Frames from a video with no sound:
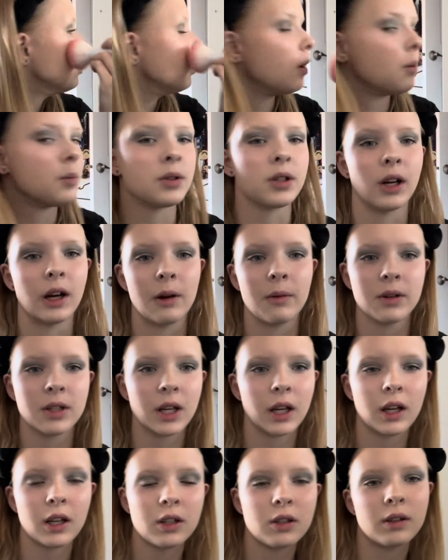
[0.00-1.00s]
I'm sorry, I wish I
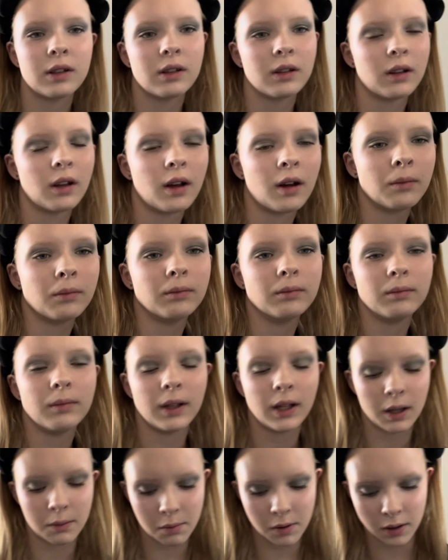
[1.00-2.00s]
could do um,
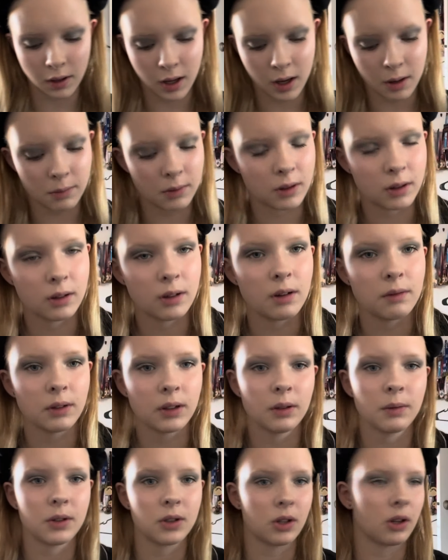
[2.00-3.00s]
makeup on camera. I
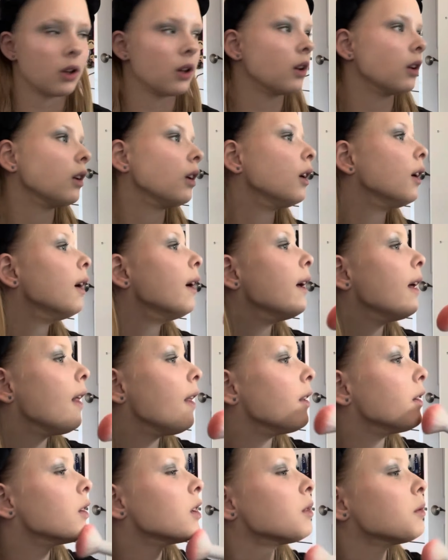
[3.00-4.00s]
really wish I could. And
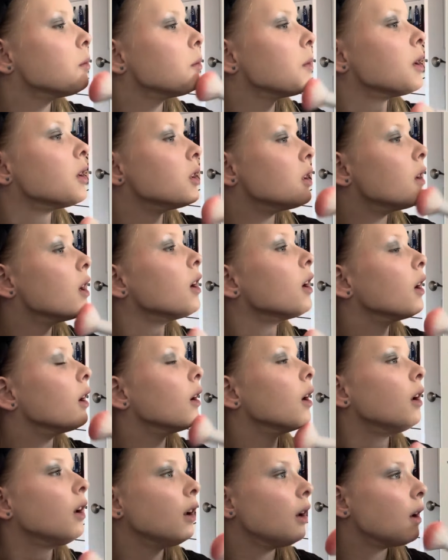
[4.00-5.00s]
I do some of my
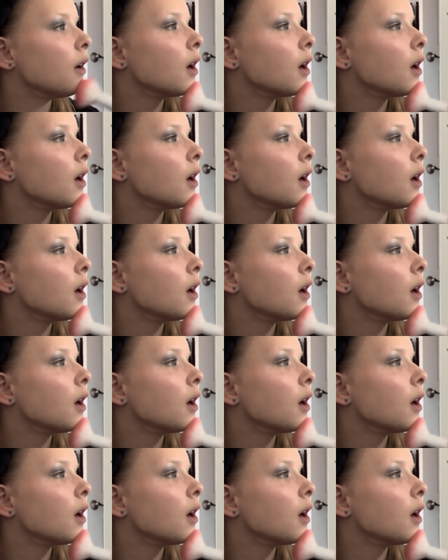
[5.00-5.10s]
chin.